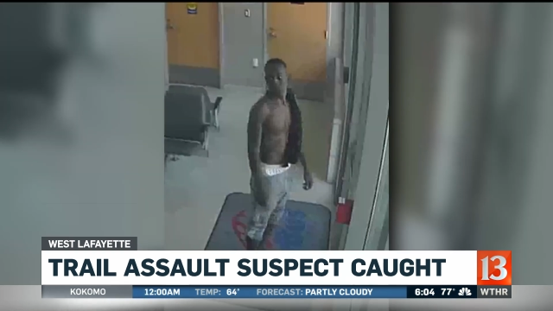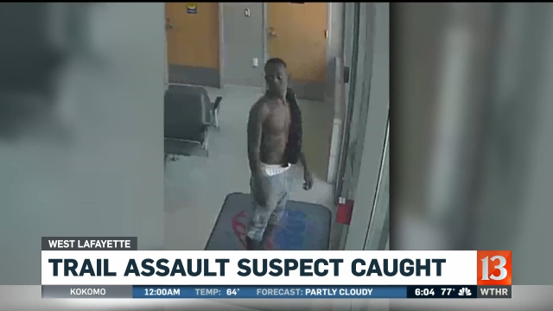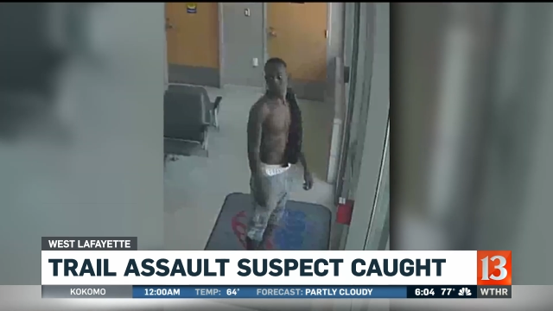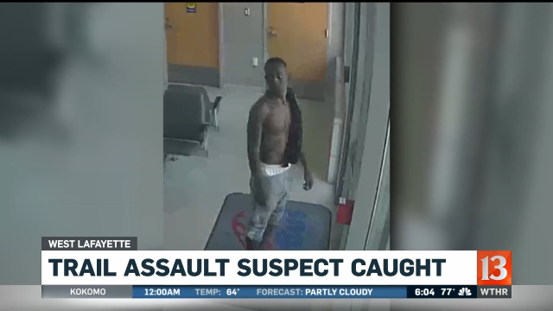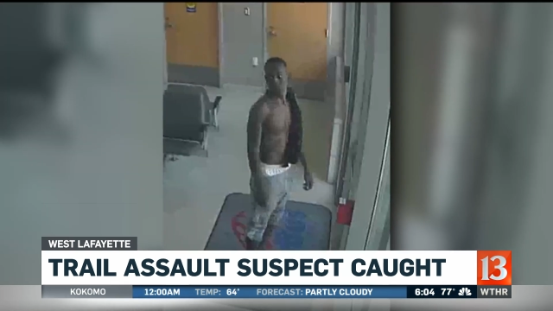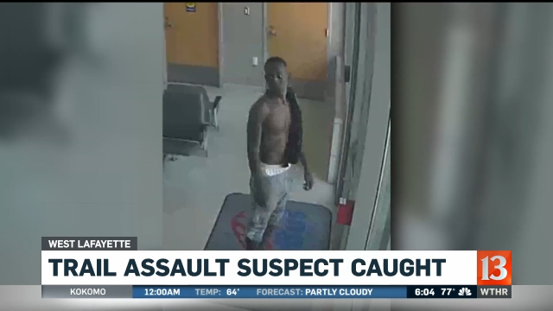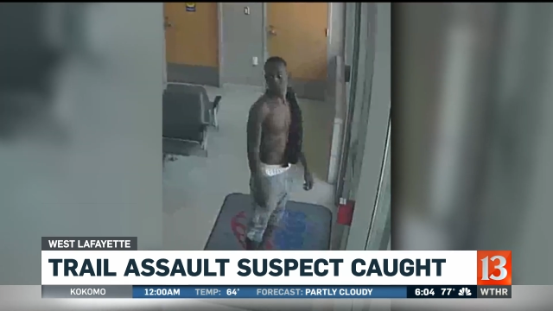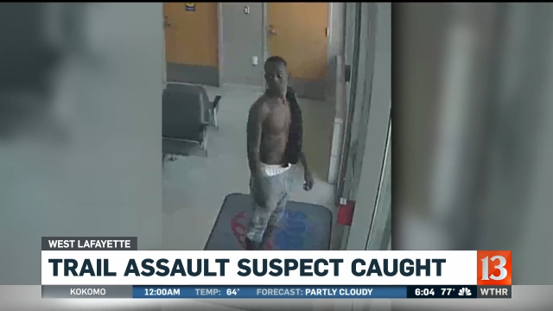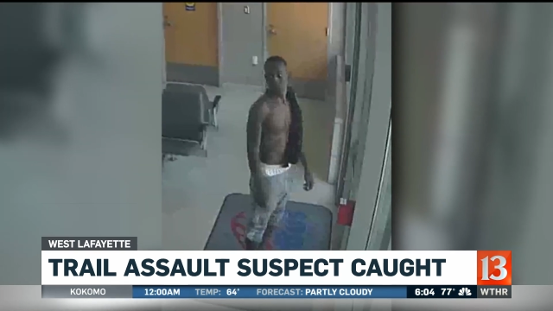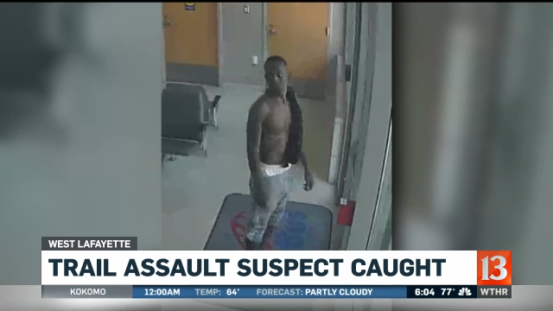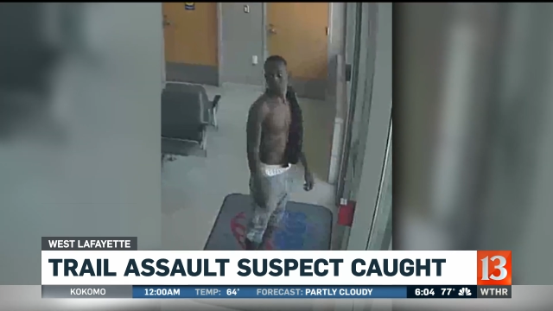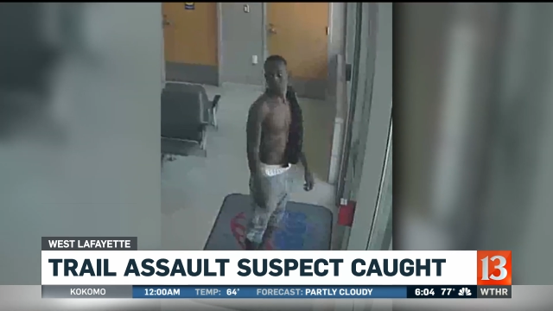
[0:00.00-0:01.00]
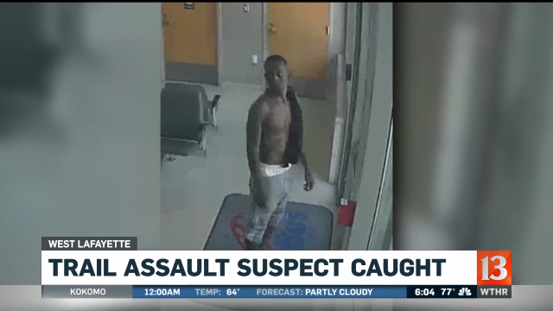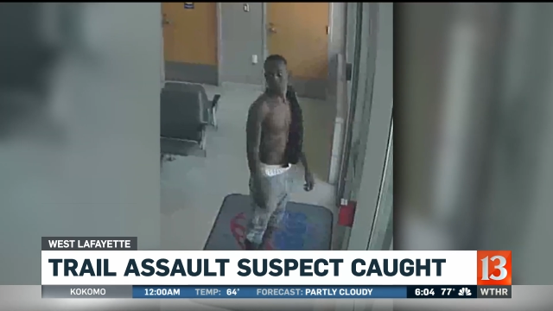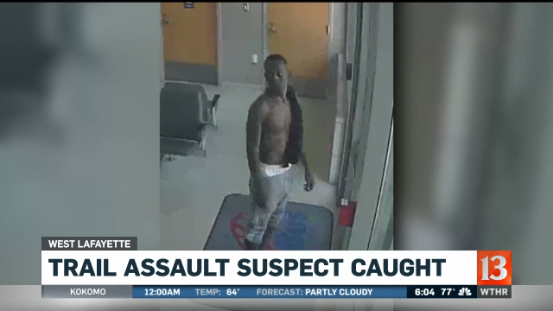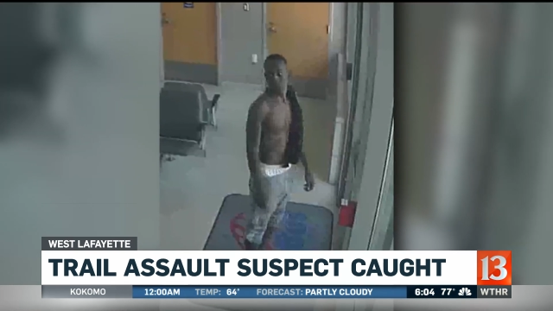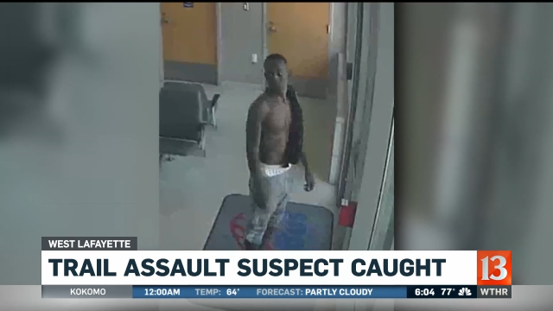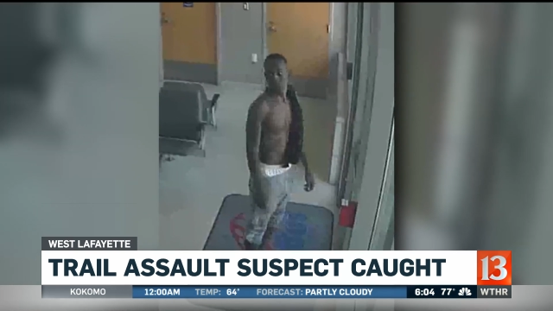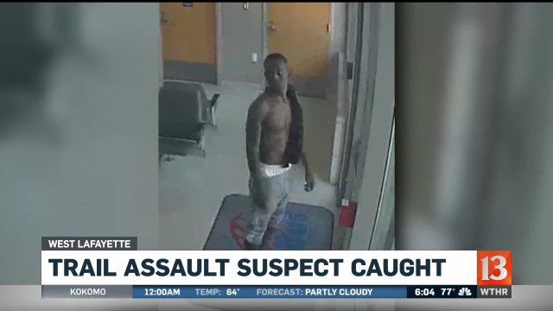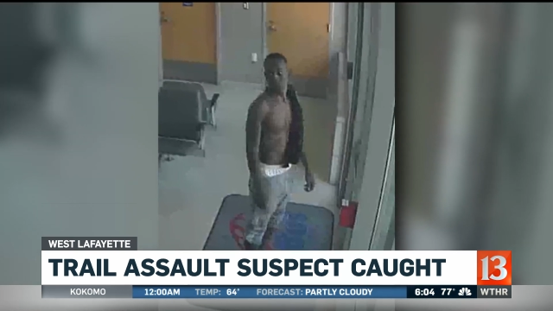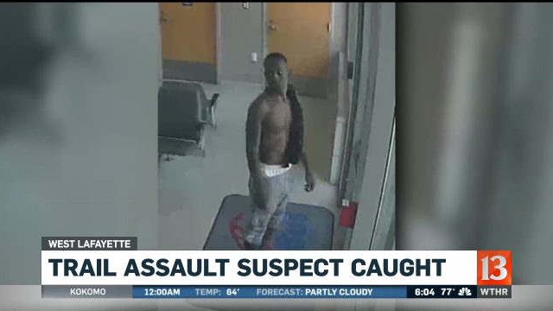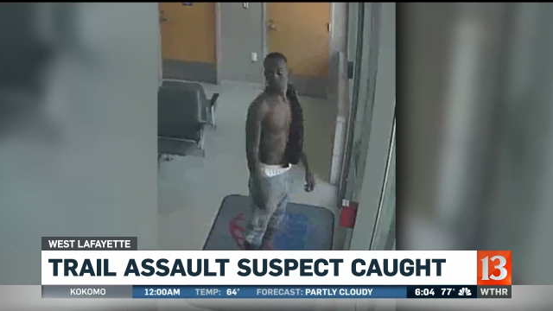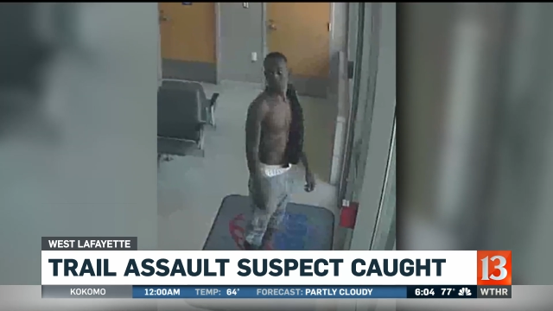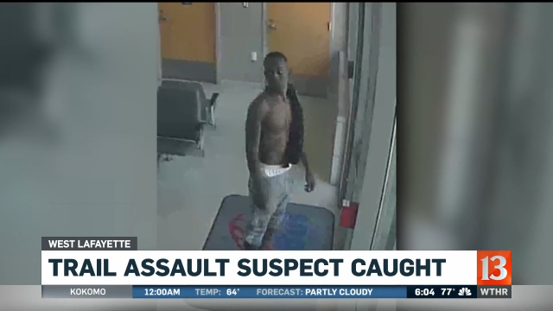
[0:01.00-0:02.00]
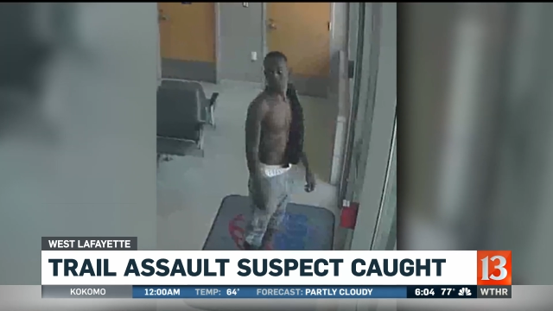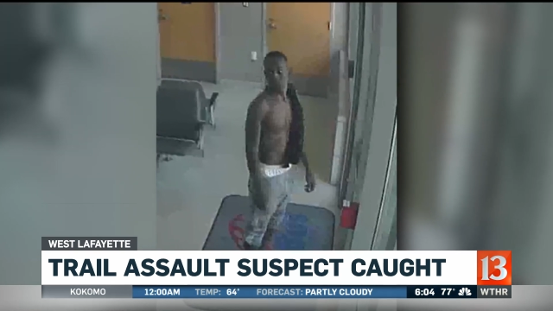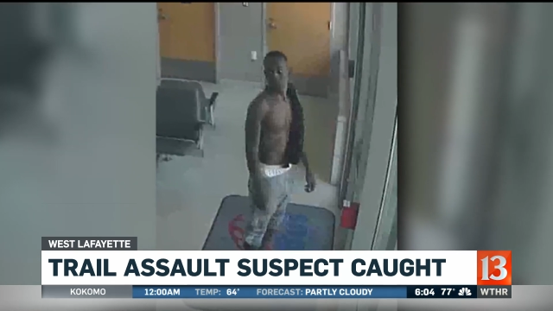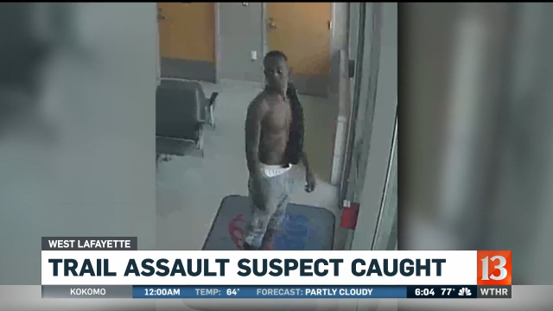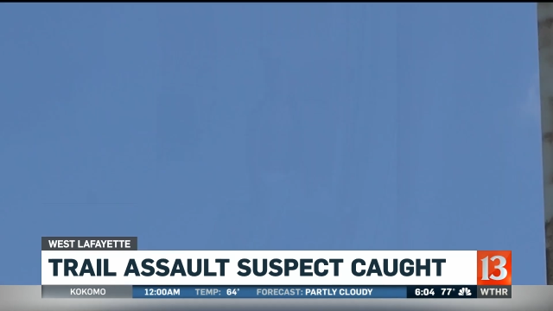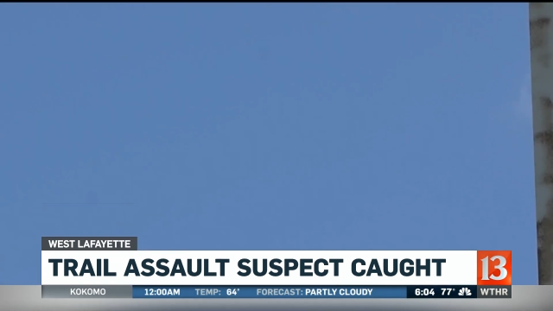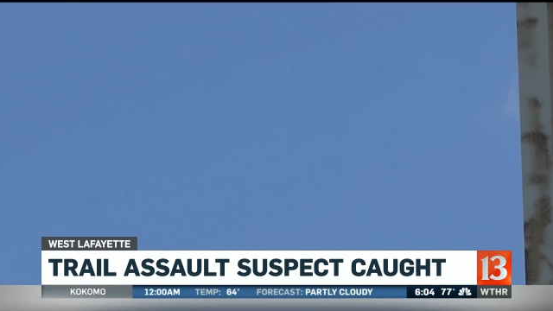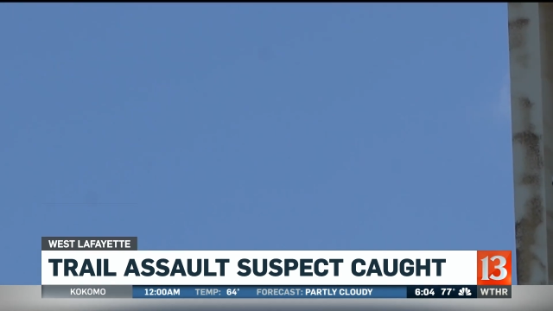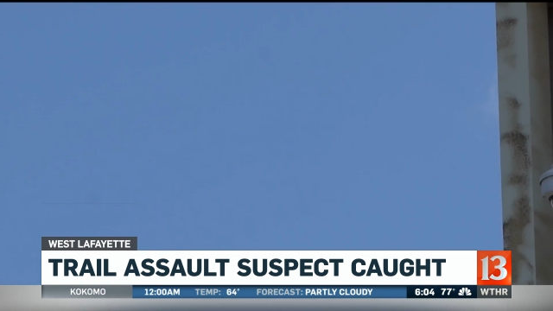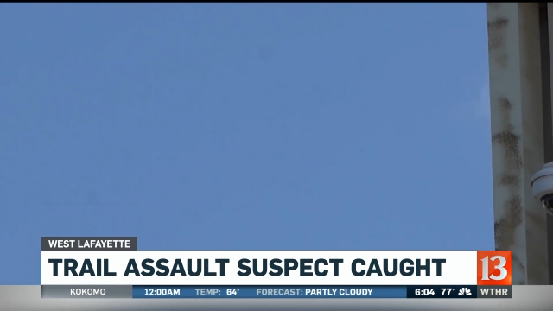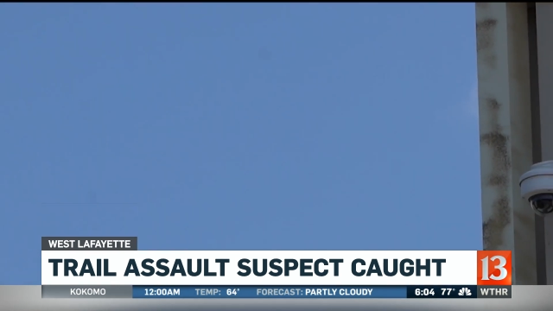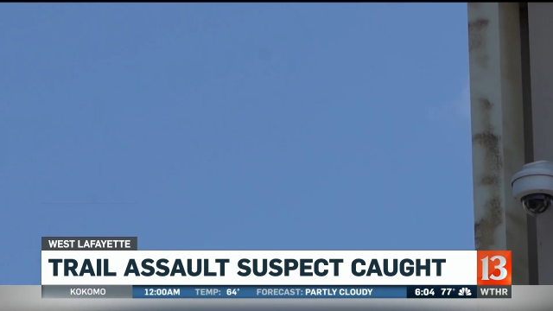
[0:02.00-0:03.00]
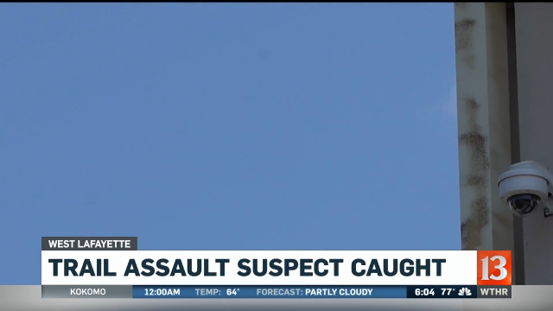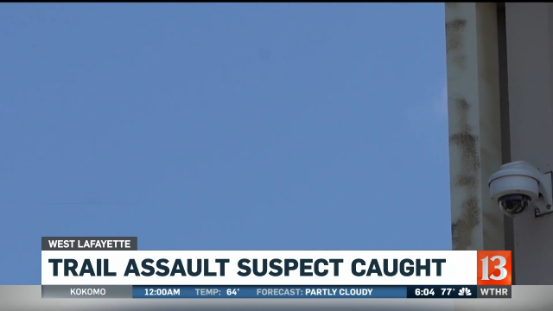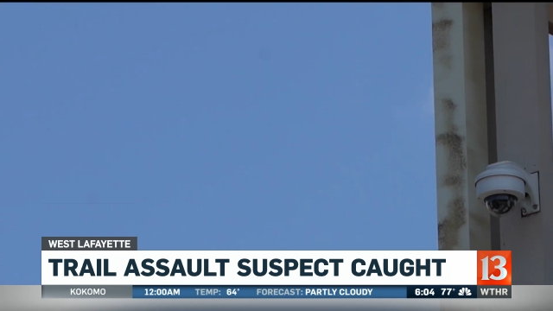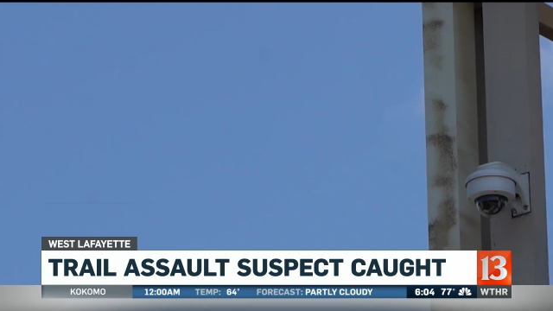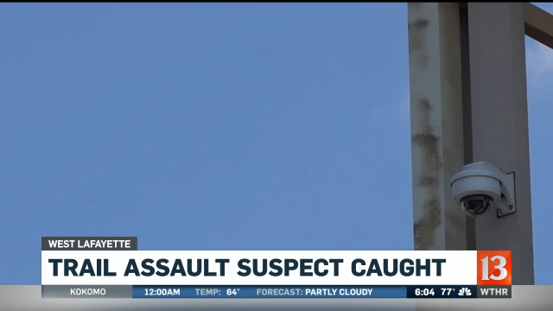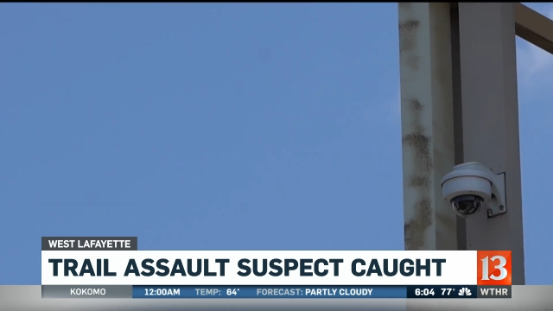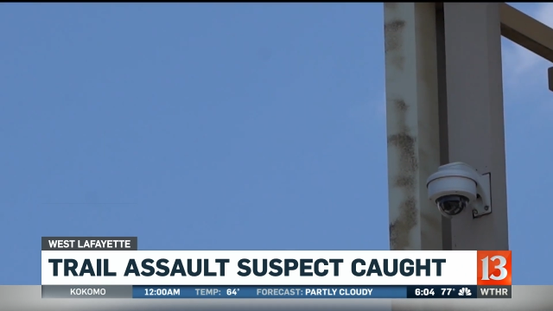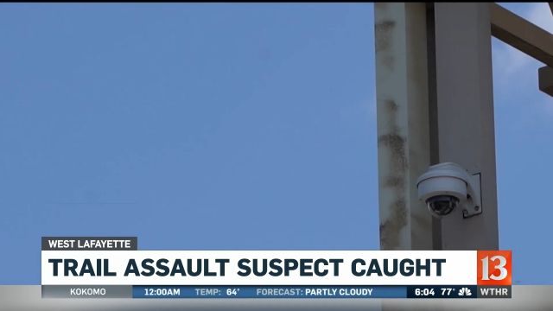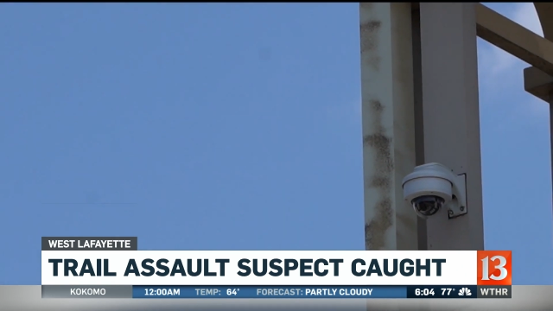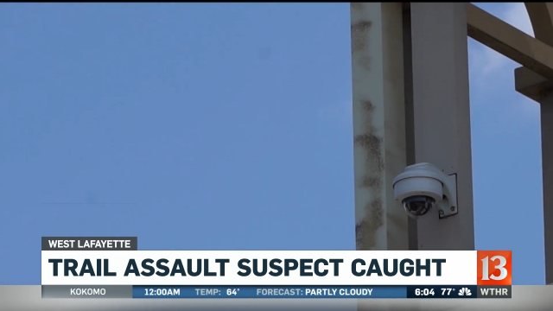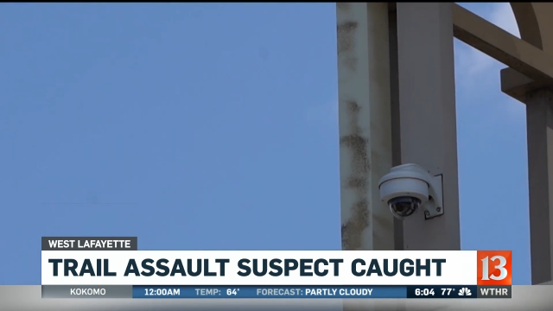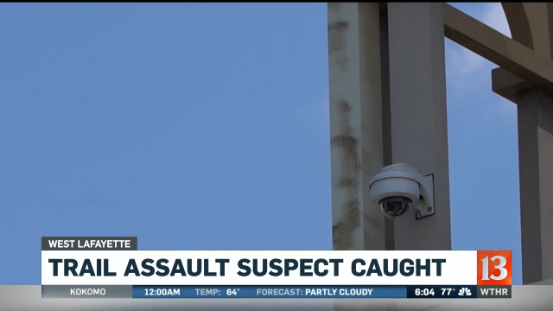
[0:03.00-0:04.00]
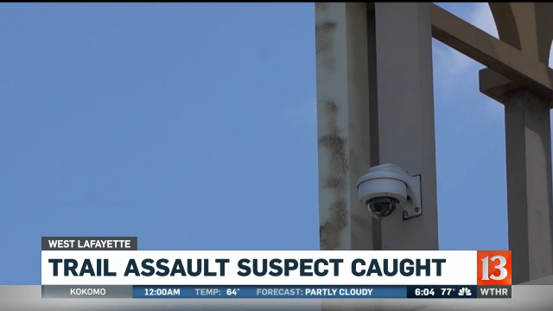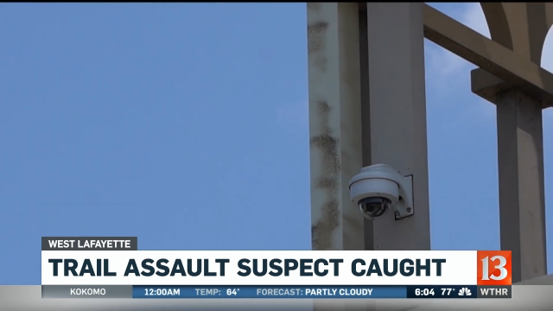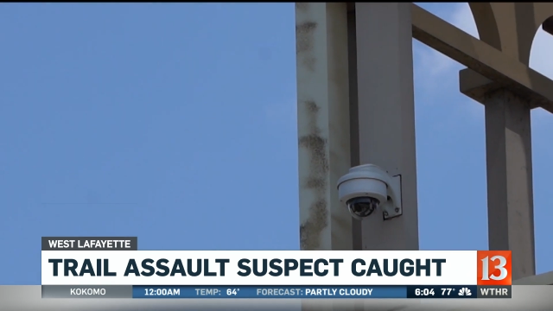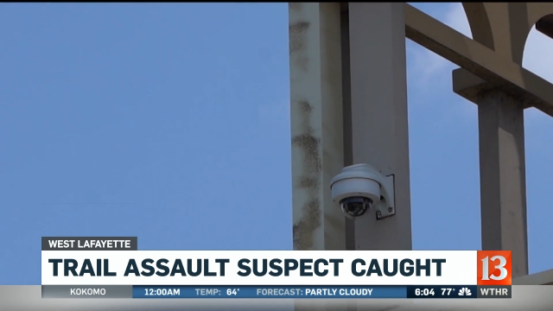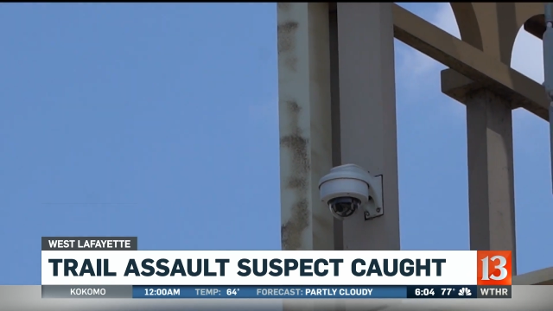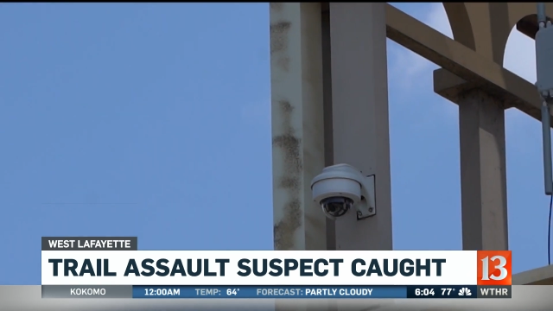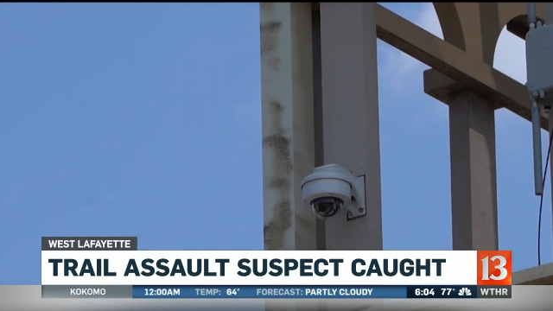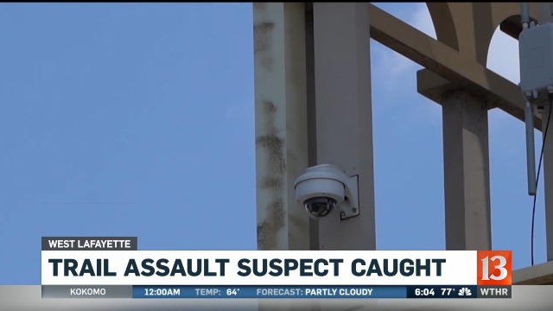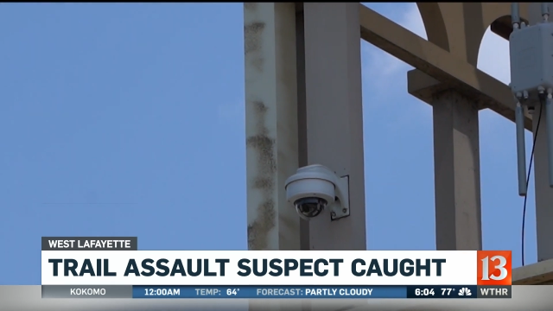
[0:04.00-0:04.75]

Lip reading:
(no speaker visible)